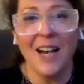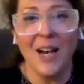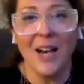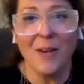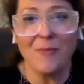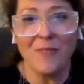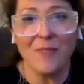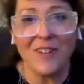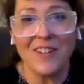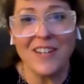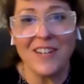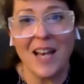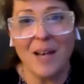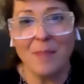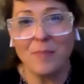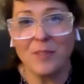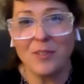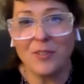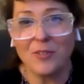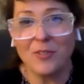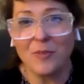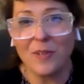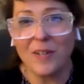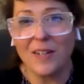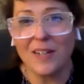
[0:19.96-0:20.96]
I'm very happy
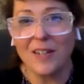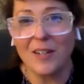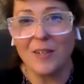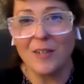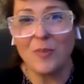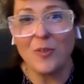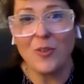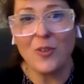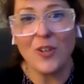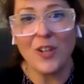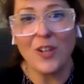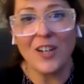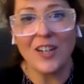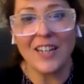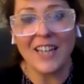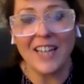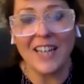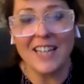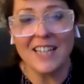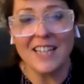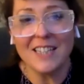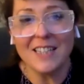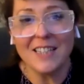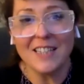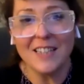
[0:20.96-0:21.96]
to welcome all our
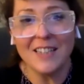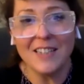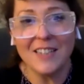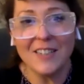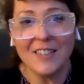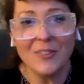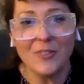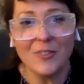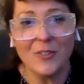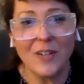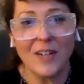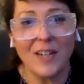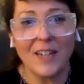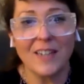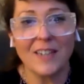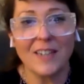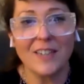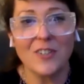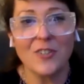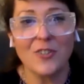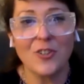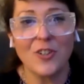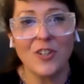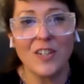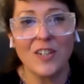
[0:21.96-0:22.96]
guests here who are
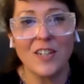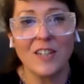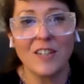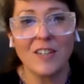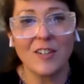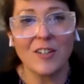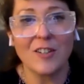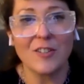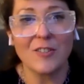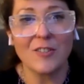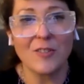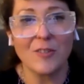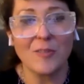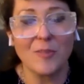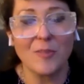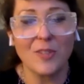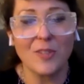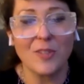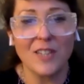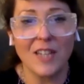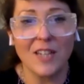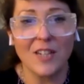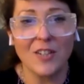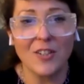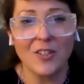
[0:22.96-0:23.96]
joining us from
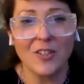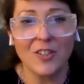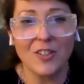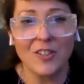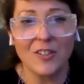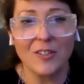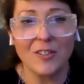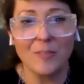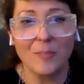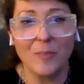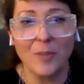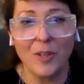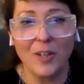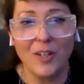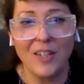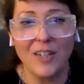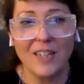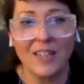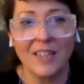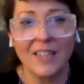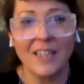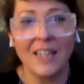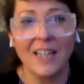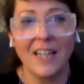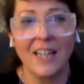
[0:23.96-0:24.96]
Los Angeles,
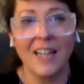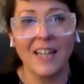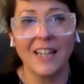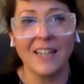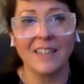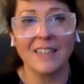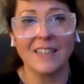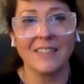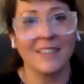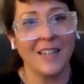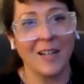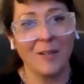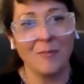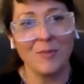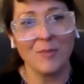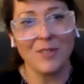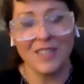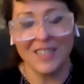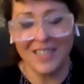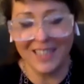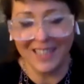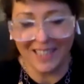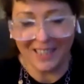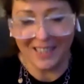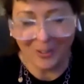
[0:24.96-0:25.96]
Berlin, and I'm
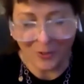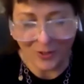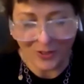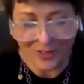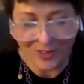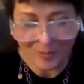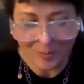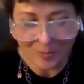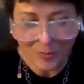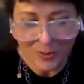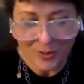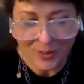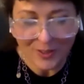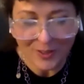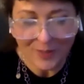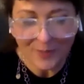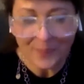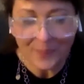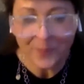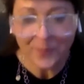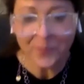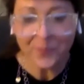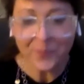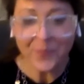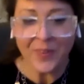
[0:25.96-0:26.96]
sitting in Oldenburg.
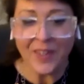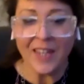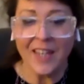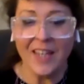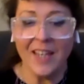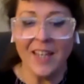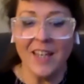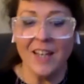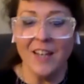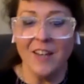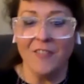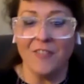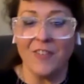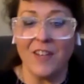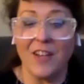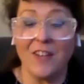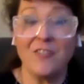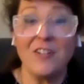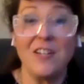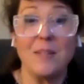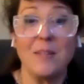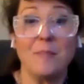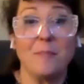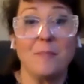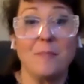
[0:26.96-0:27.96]
We are
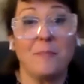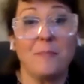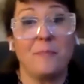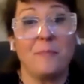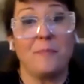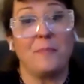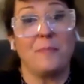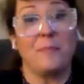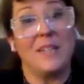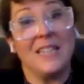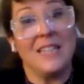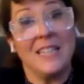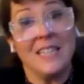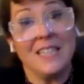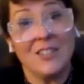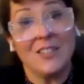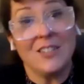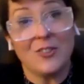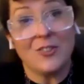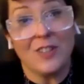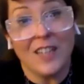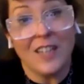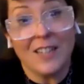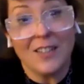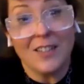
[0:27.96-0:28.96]
really pleased
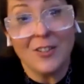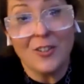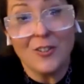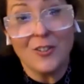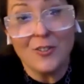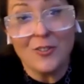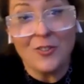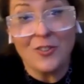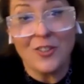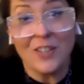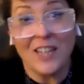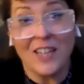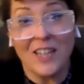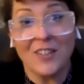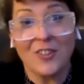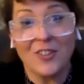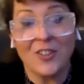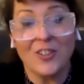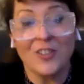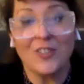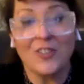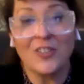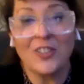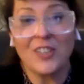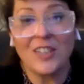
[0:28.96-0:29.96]
to gather you together
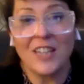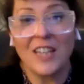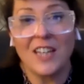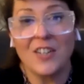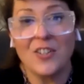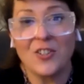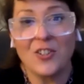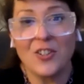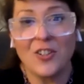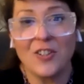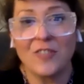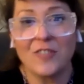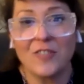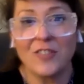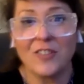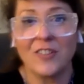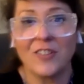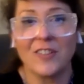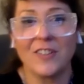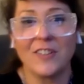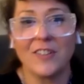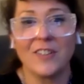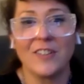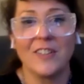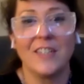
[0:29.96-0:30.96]
on the occasion of
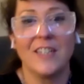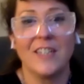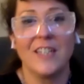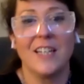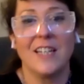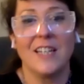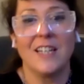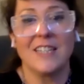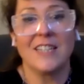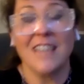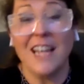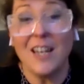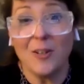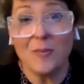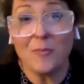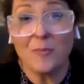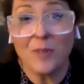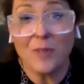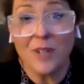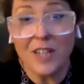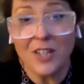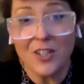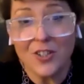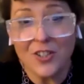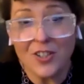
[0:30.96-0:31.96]
the
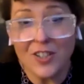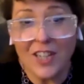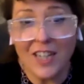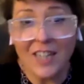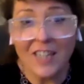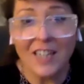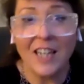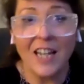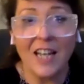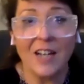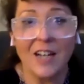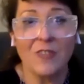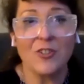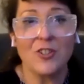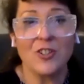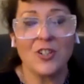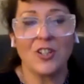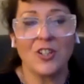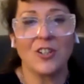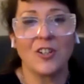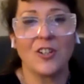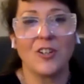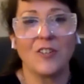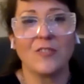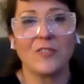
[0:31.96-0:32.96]
celebration and
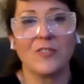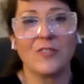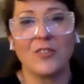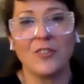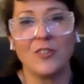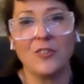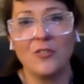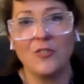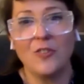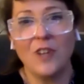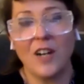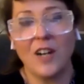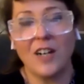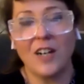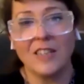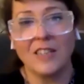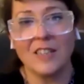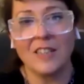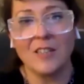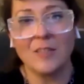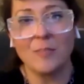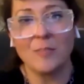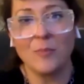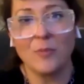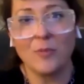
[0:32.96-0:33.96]
launching of the new
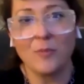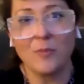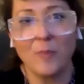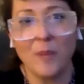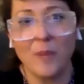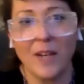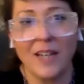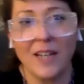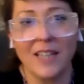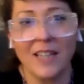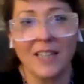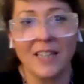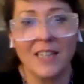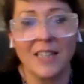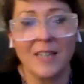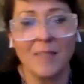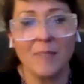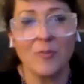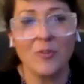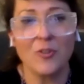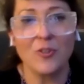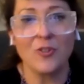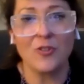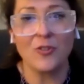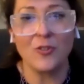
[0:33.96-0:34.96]
artist book by Kim
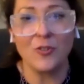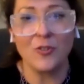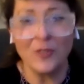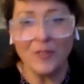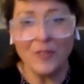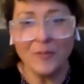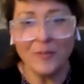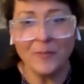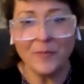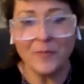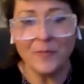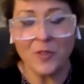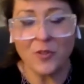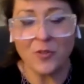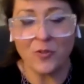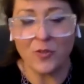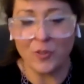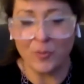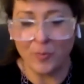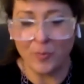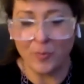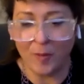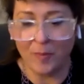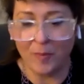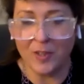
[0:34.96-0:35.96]
Schoen, which was
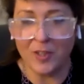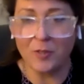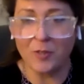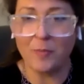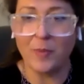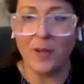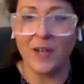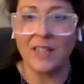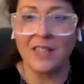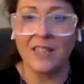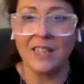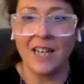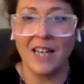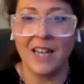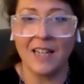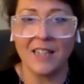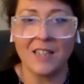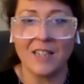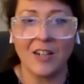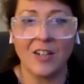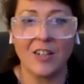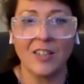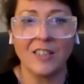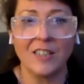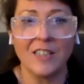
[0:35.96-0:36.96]
published by the
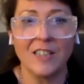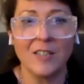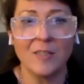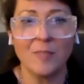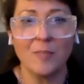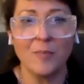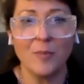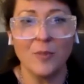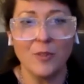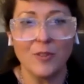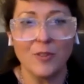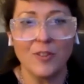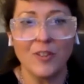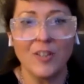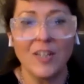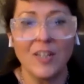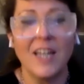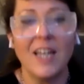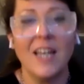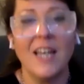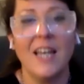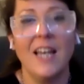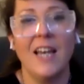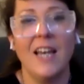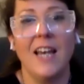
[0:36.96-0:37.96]
Ex-Artist Books.
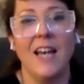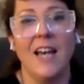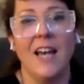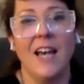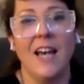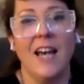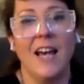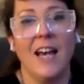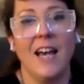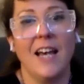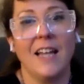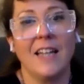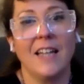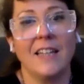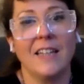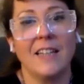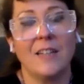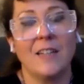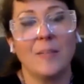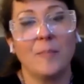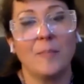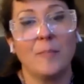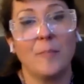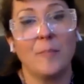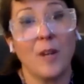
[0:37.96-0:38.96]
And
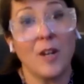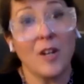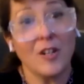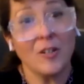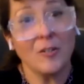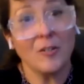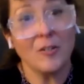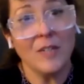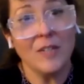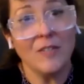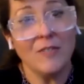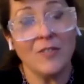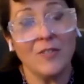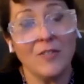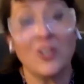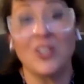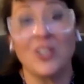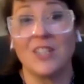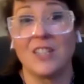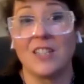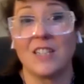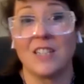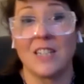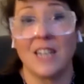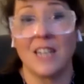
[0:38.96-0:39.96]
the Baragouin, which
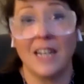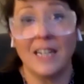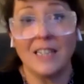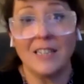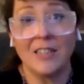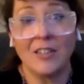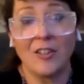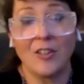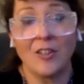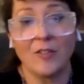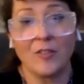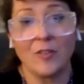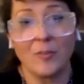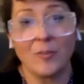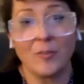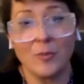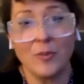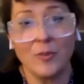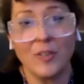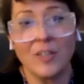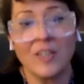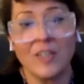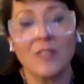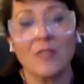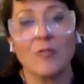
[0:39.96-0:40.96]
is the title of the
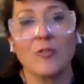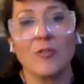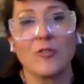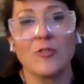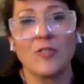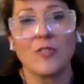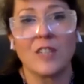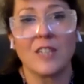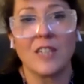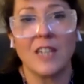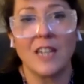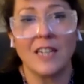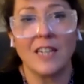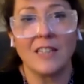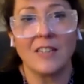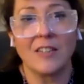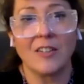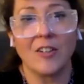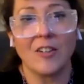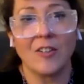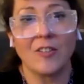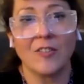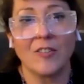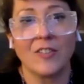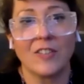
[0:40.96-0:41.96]
book, is also the
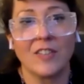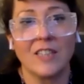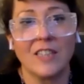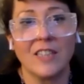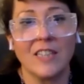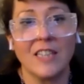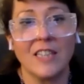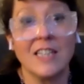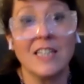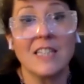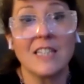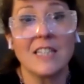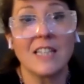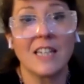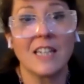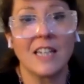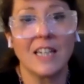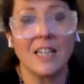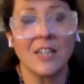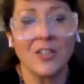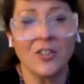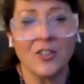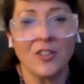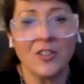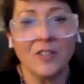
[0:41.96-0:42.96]
title of the
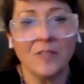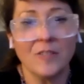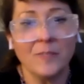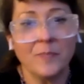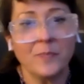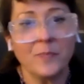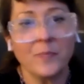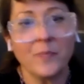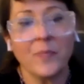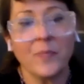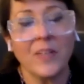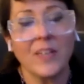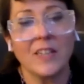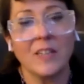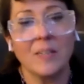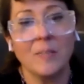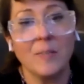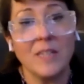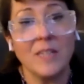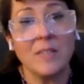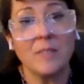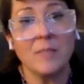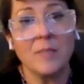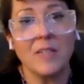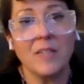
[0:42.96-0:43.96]
installation, the
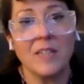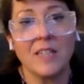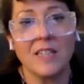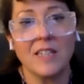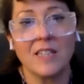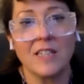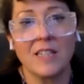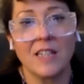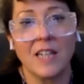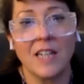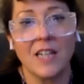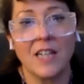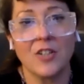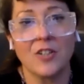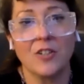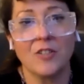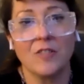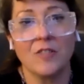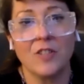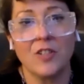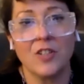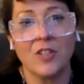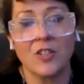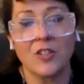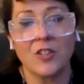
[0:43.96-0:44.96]
mixed media installation,
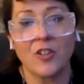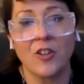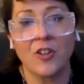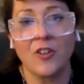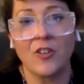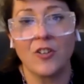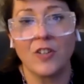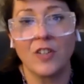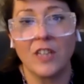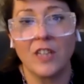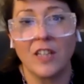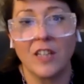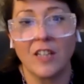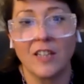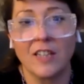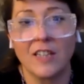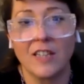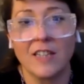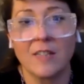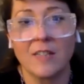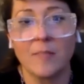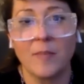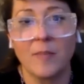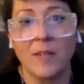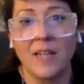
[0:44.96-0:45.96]
which is currently on
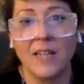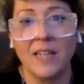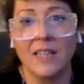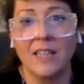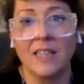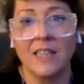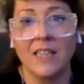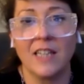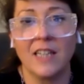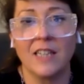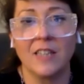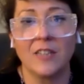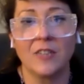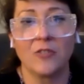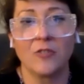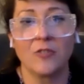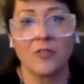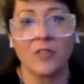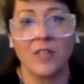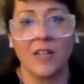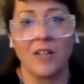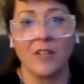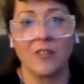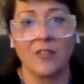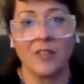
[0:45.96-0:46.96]
display in the
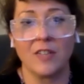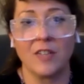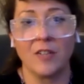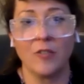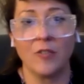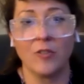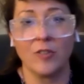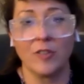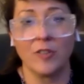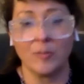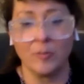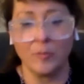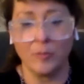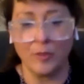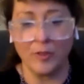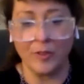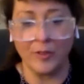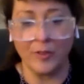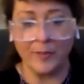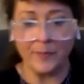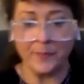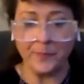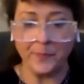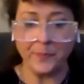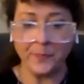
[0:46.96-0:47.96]
Edith-Russ-Haus in Oldenburg.
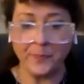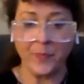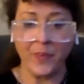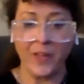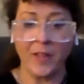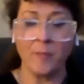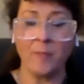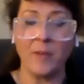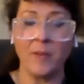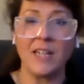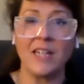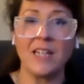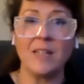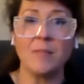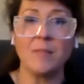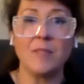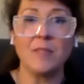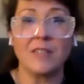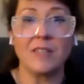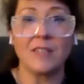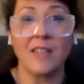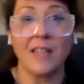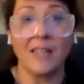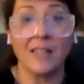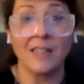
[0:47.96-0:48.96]
My name
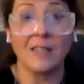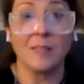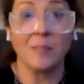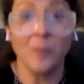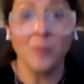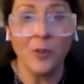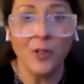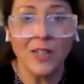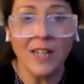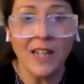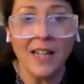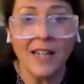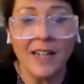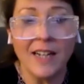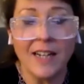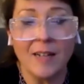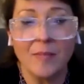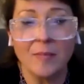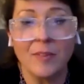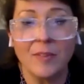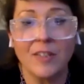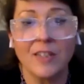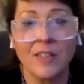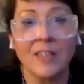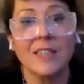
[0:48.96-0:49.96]
is Edith Molnar.
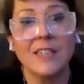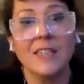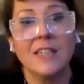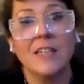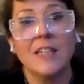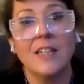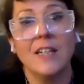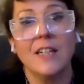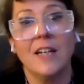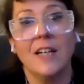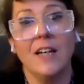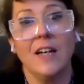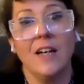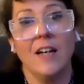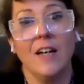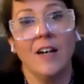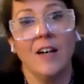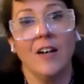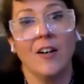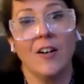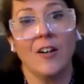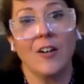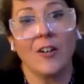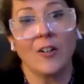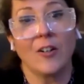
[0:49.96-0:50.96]
I'm the
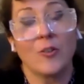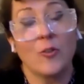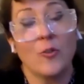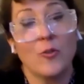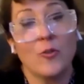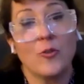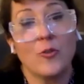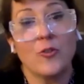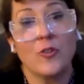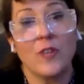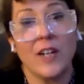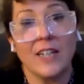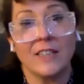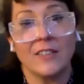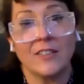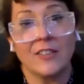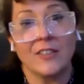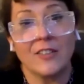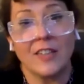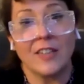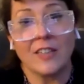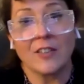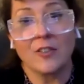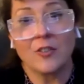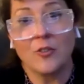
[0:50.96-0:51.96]
co-curator
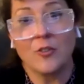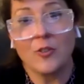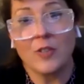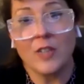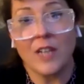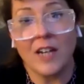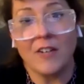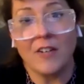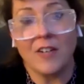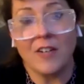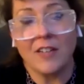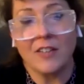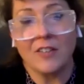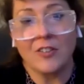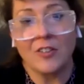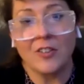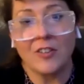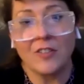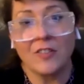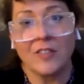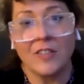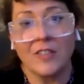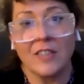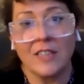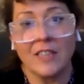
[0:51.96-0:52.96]
and co-director
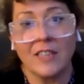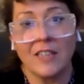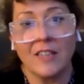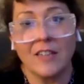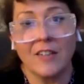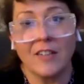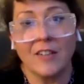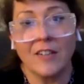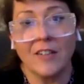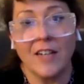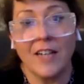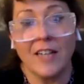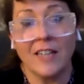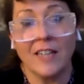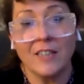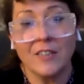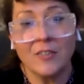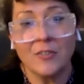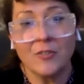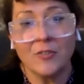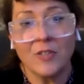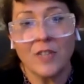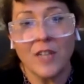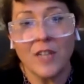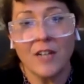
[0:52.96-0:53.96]
of the
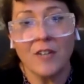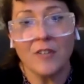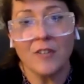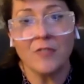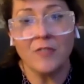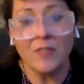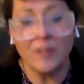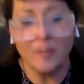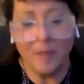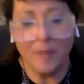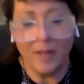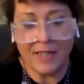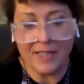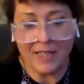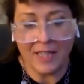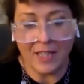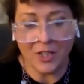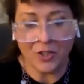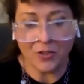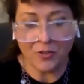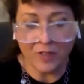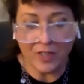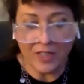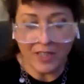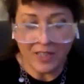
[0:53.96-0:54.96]
Edith-Russ-Haus with Marcel
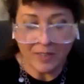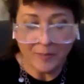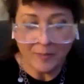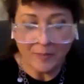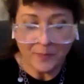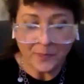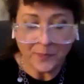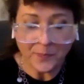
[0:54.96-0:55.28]
Schwinin.